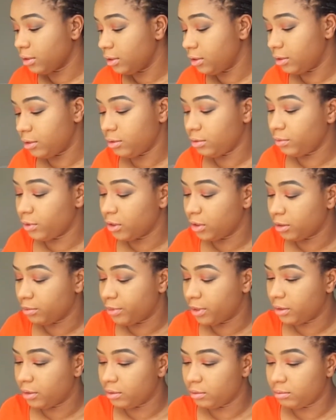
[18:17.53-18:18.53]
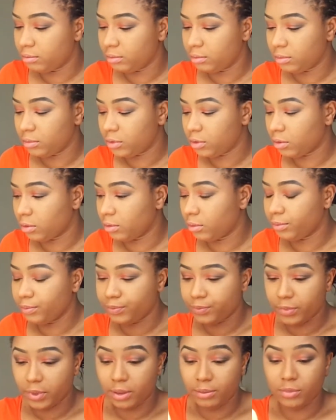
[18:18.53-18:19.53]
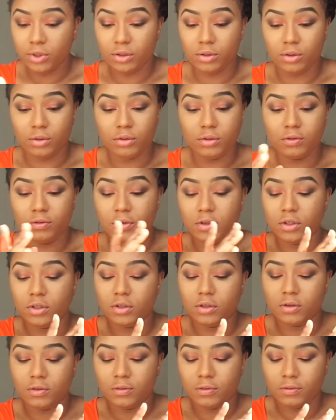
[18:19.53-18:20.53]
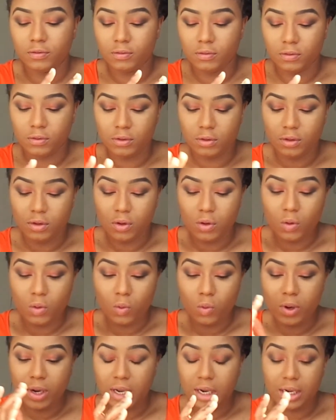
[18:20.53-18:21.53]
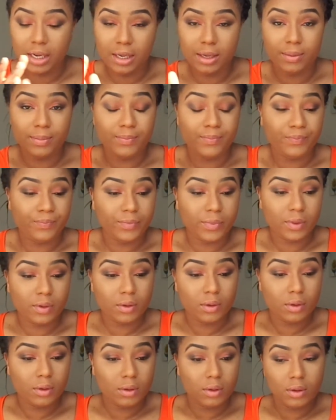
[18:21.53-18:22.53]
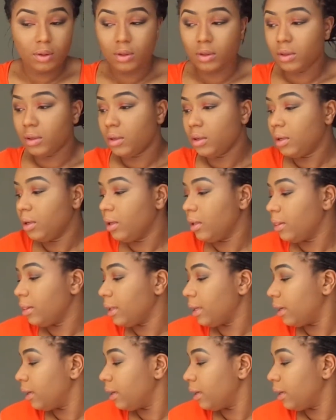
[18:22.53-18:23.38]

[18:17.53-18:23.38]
Pretty much this makeup, in all honesty, if I can go out like this, I'm good because to me it's done.